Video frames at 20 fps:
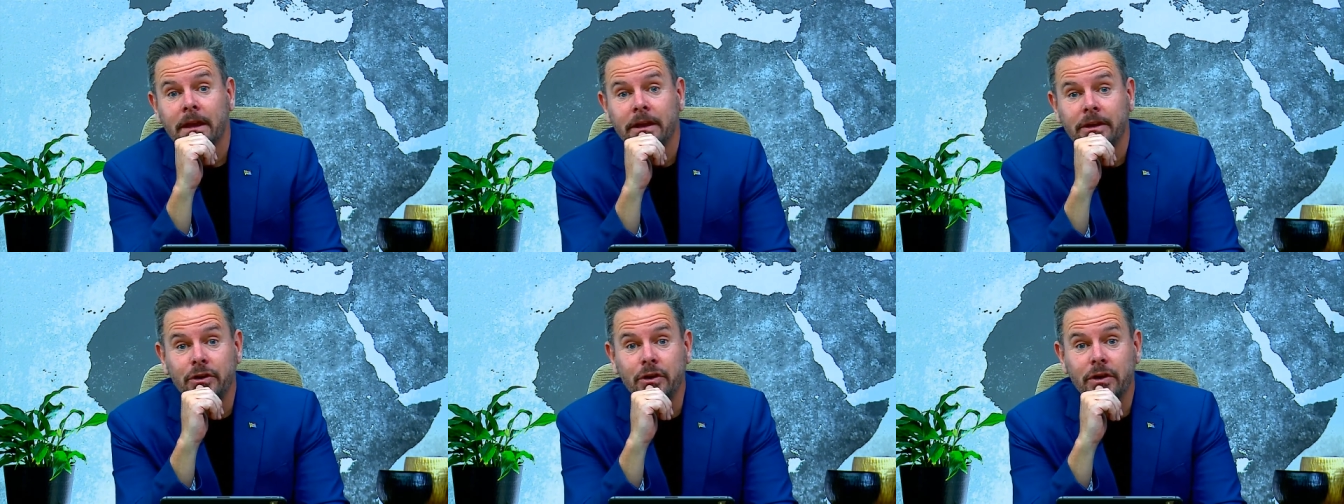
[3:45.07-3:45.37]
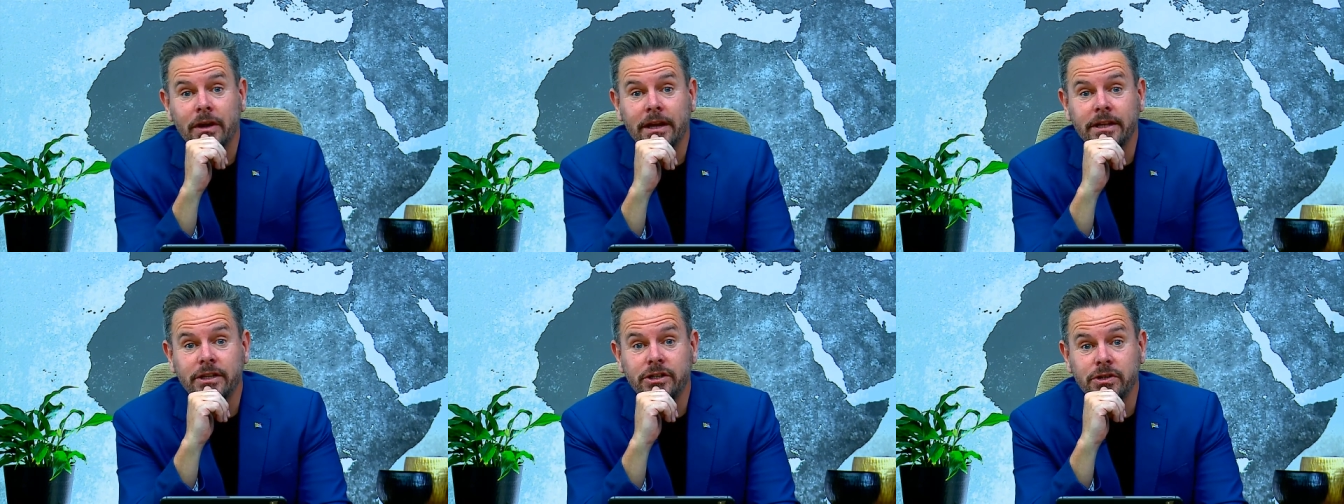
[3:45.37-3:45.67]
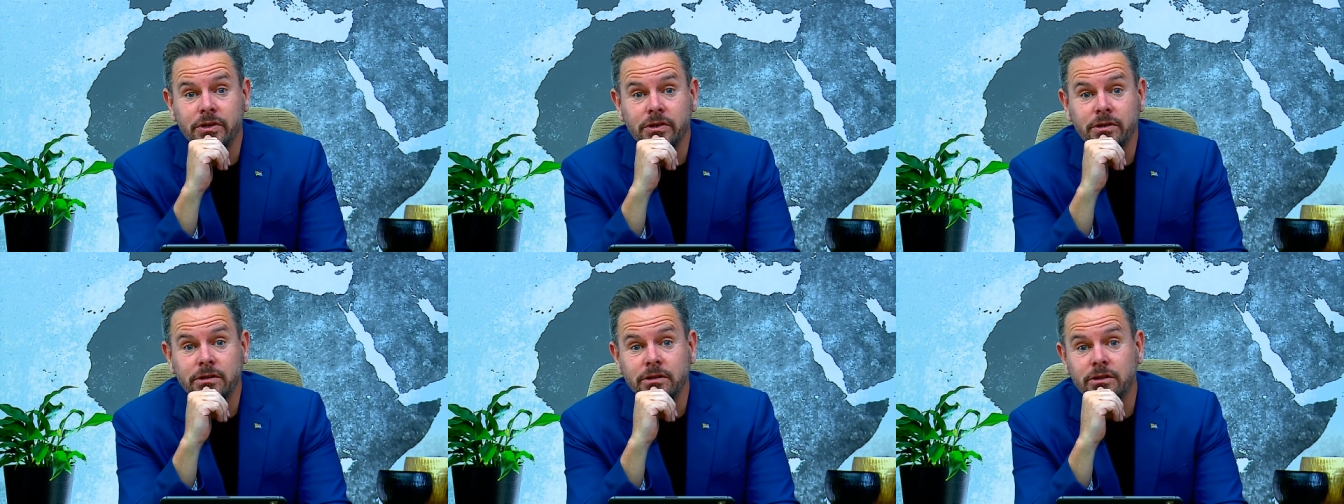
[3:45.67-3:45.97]
you can
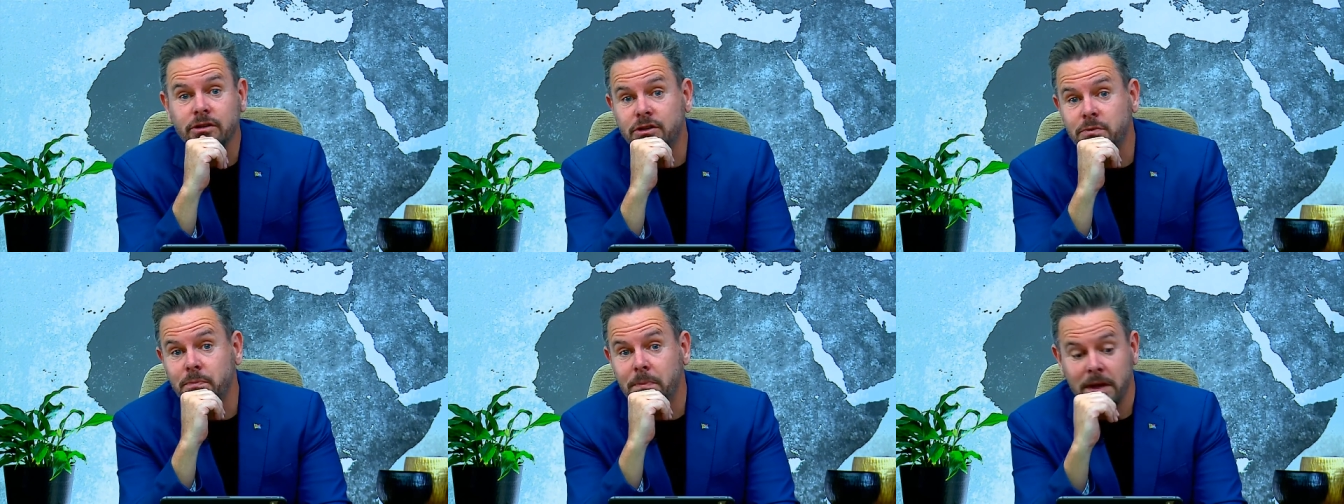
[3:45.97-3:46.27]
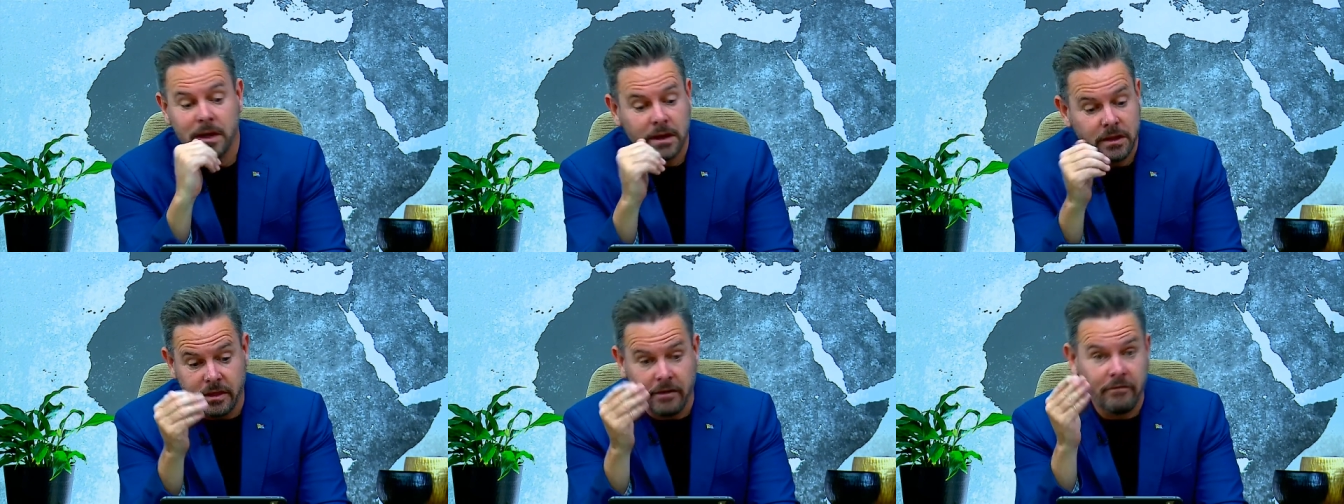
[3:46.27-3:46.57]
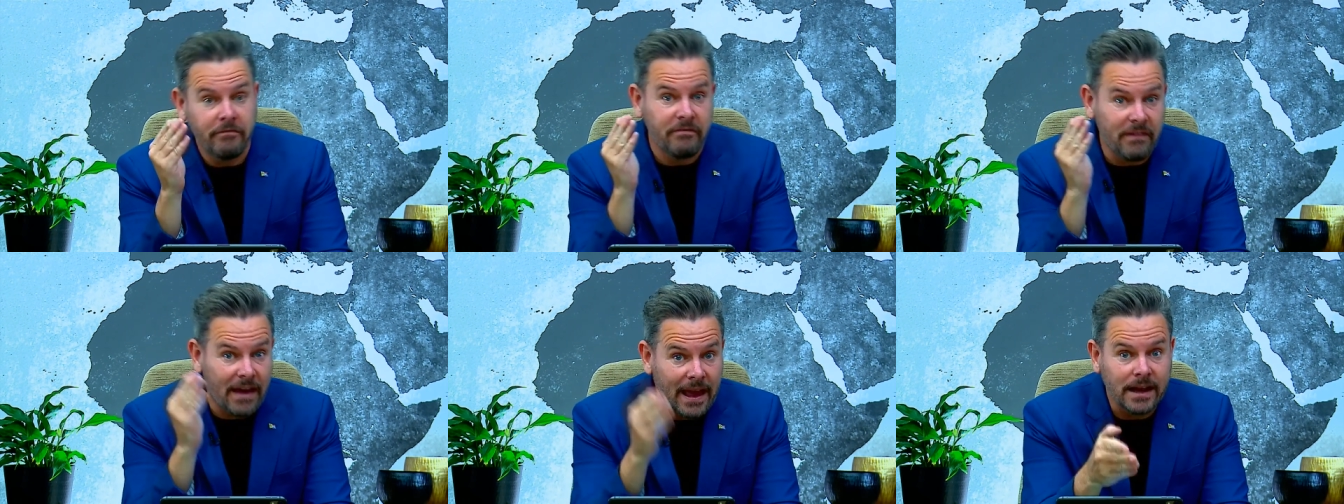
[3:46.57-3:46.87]
choose to speak the
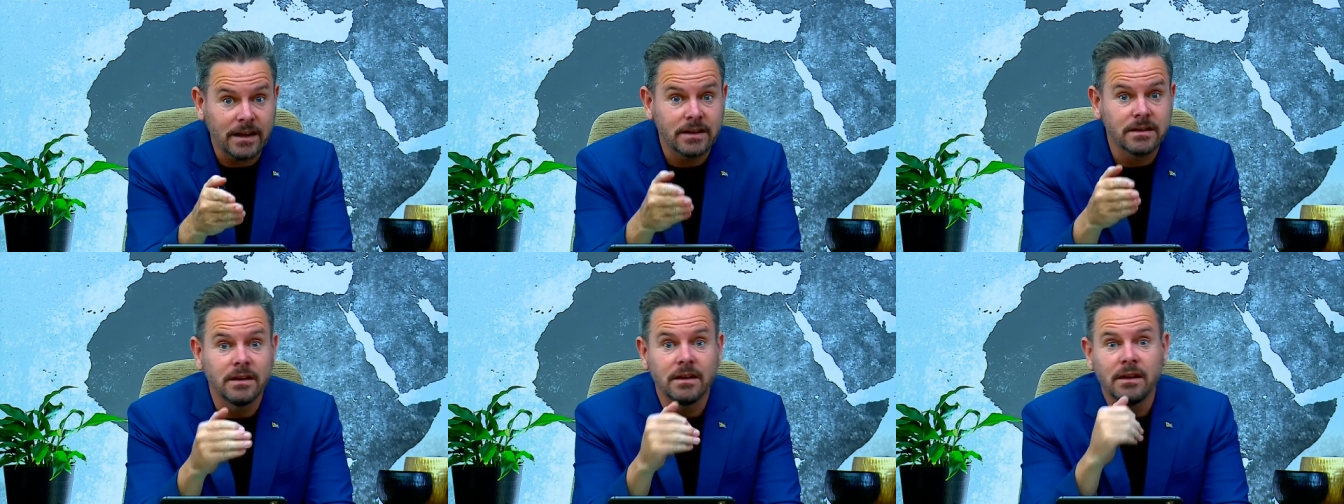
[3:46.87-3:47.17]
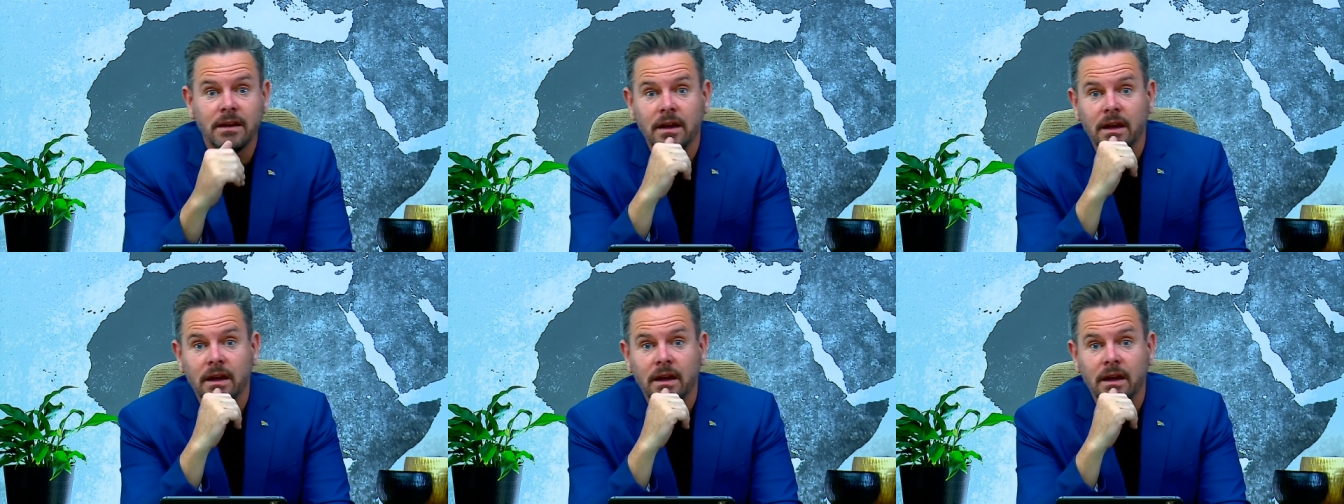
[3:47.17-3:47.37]
fact.